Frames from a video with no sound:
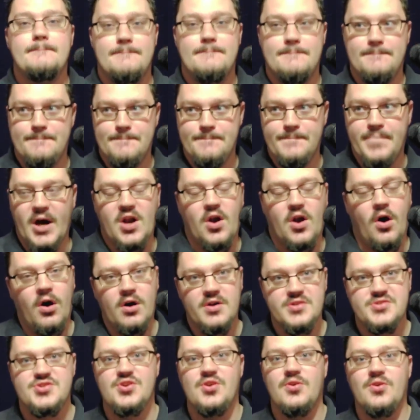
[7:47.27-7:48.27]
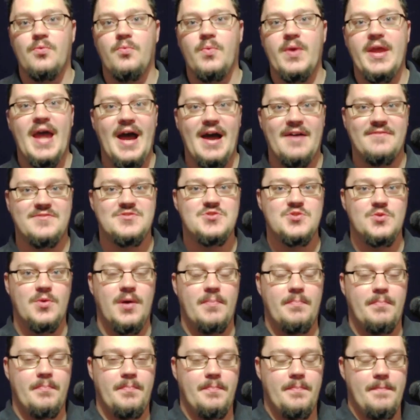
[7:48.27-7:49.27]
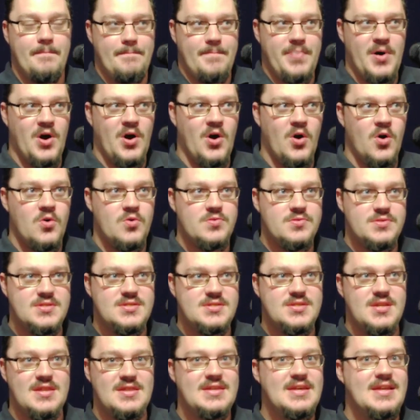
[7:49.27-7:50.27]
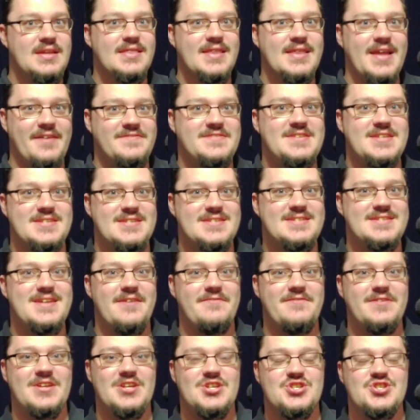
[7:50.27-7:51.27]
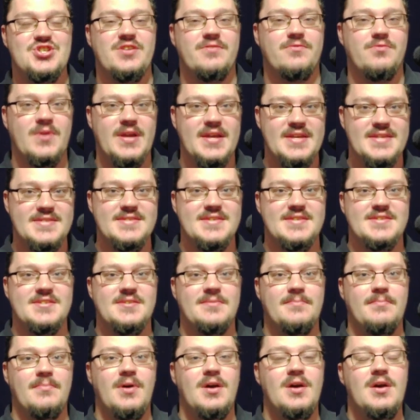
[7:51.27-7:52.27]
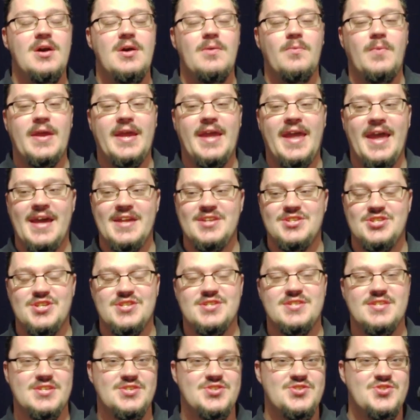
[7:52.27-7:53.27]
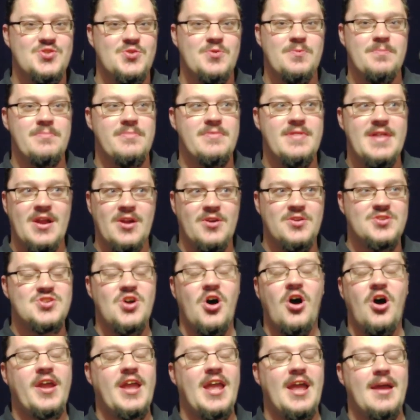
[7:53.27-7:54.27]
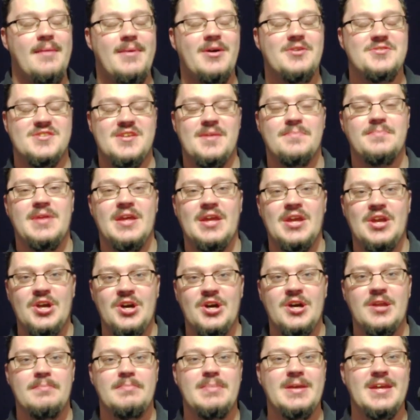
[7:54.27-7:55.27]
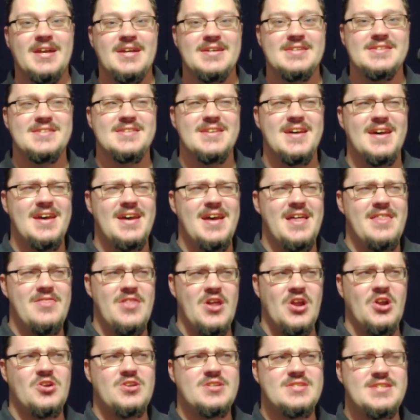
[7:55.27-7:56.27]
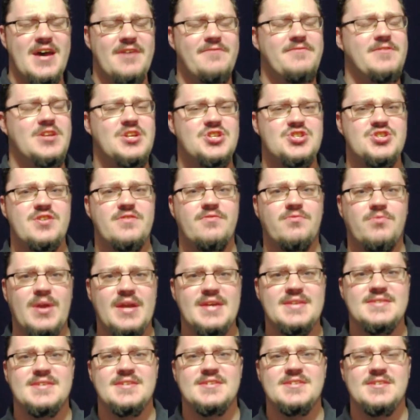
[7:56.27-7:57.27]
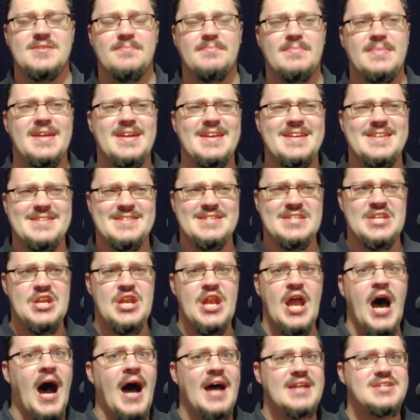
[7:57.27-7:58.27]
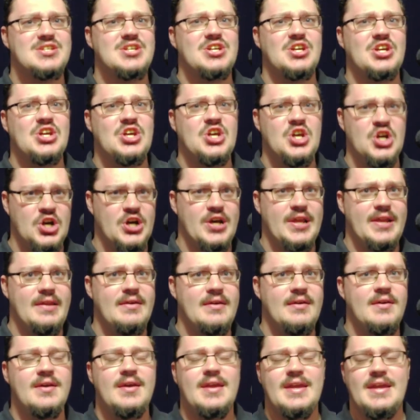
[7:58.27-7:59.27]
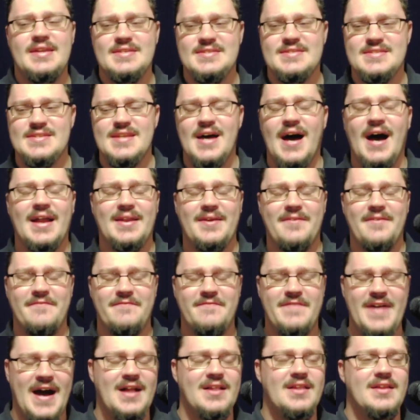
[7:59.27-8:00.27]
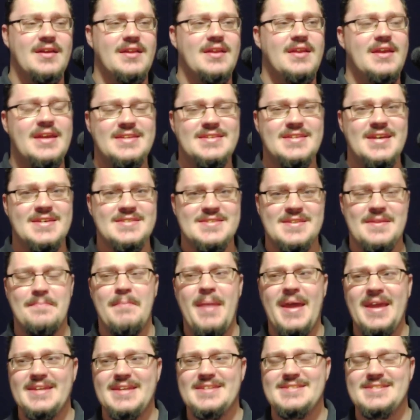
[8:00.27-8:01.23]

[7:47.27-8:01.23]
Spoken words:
But also, we have to oppose the leftist definition of racism. We can't just assume they're talking about something good because their definition of racism is not good. It is not valid. It doesn't make